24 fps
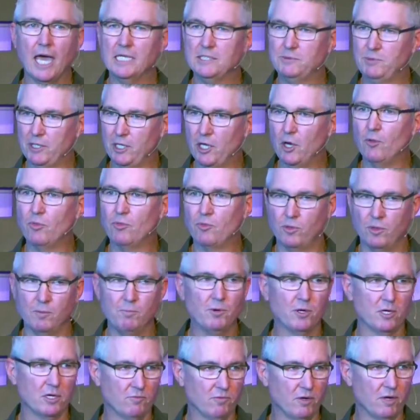as we go through the
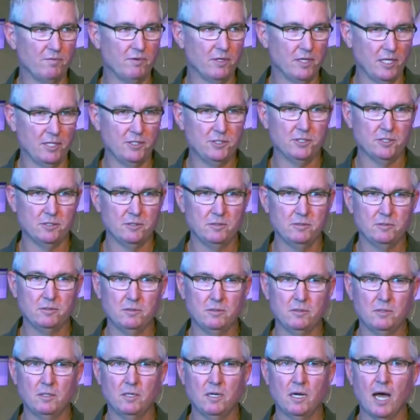book of Revelation.
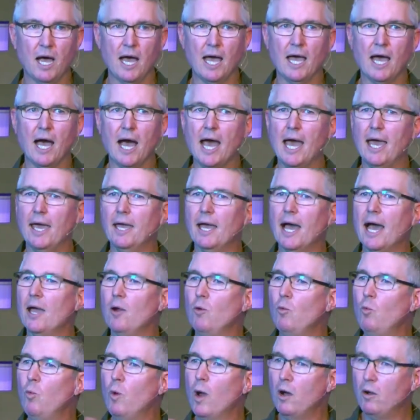I
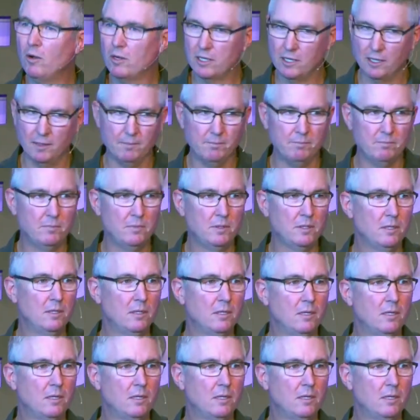welcome